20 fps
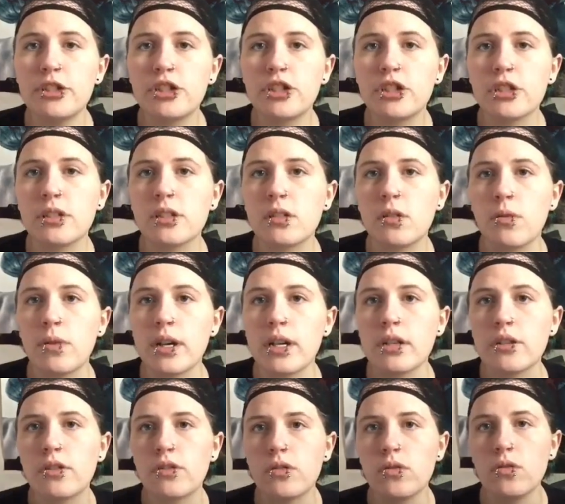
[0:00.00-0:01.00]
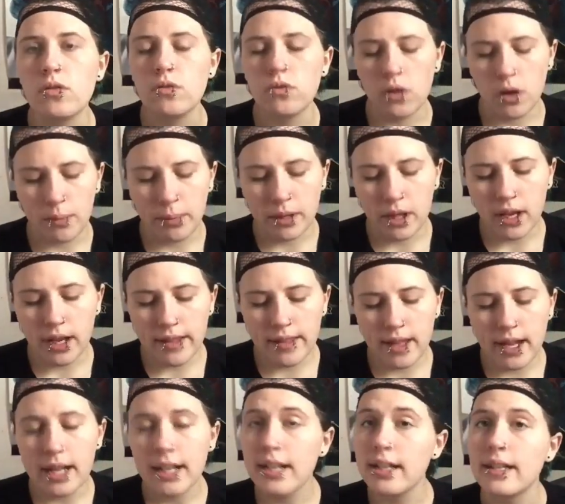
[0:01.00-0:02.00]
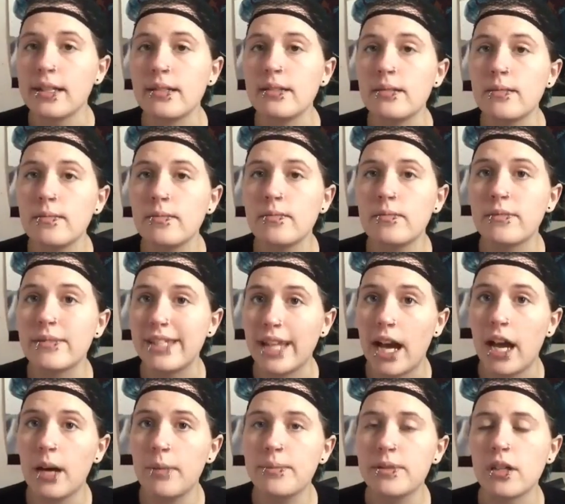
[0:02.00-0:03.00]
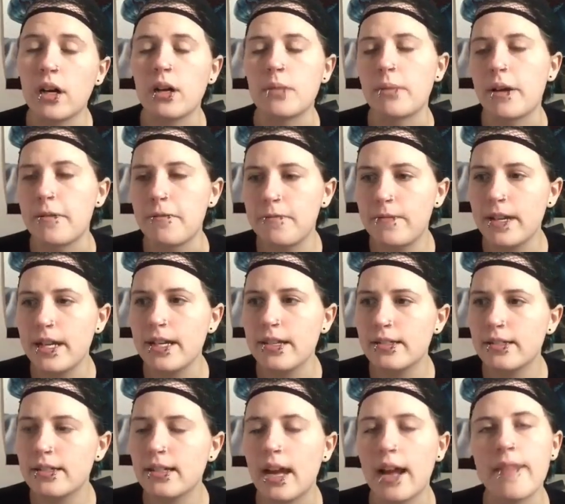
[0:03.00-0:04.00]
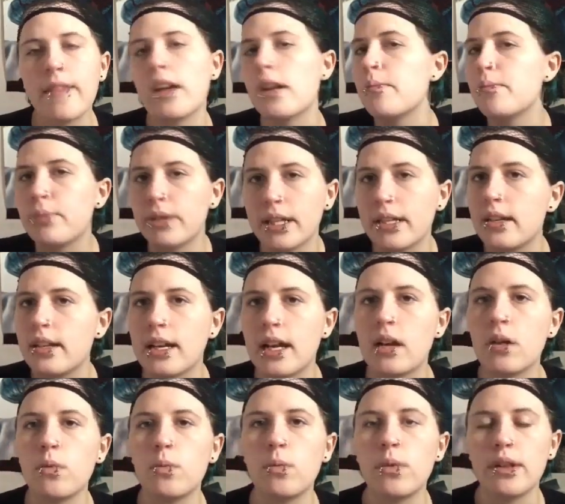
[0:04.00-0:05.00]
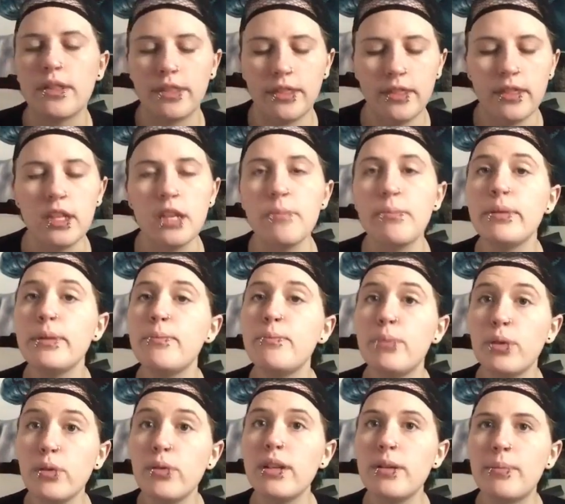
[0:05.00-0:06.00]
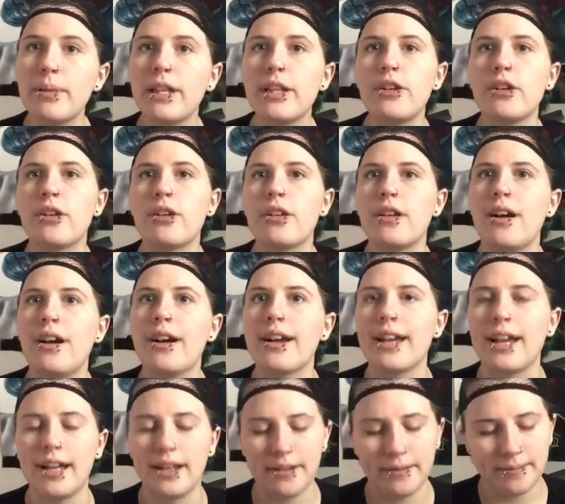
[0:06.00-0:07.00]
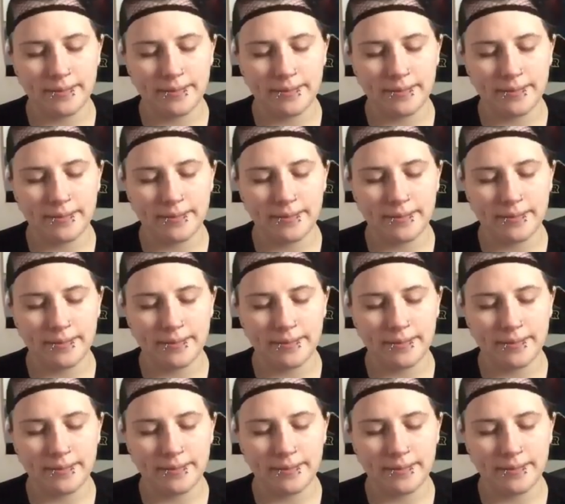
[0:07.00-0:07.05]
just going to apply that in dabs on my face and then blend it out with the Beauty Blender again.